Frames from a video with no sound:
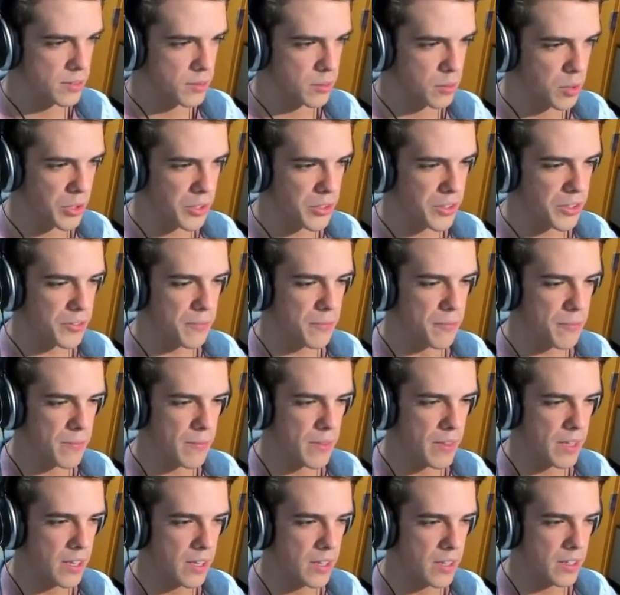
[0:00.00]
Really?
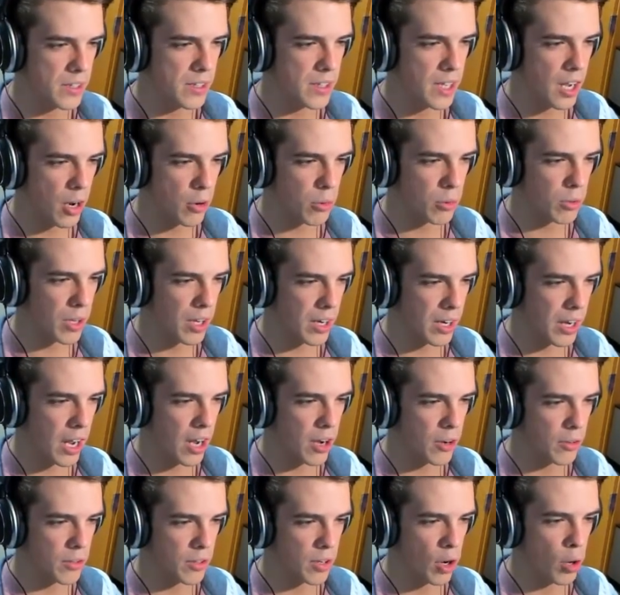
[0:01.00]
Yeah, we're like
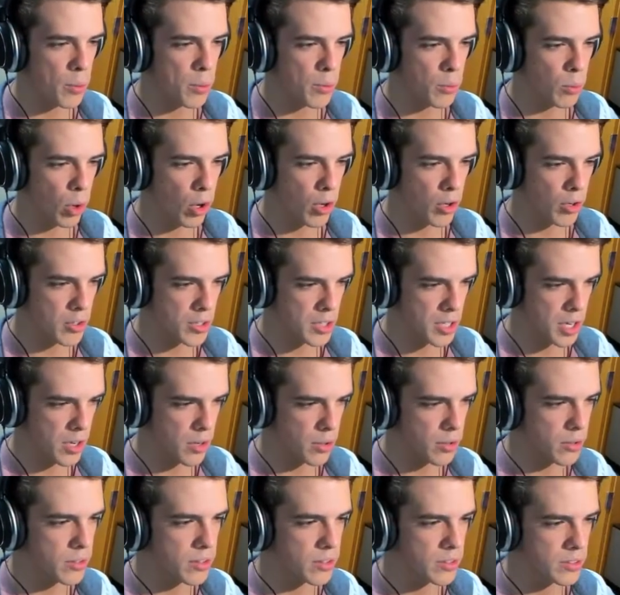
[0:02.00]
out in open water
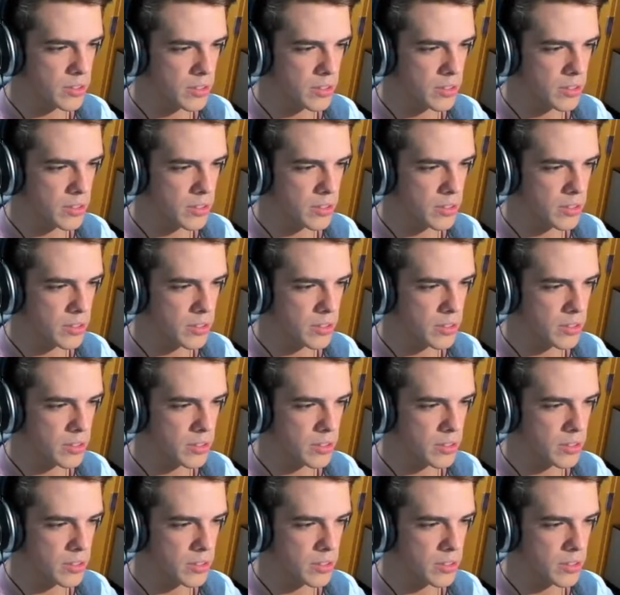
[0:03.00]
now.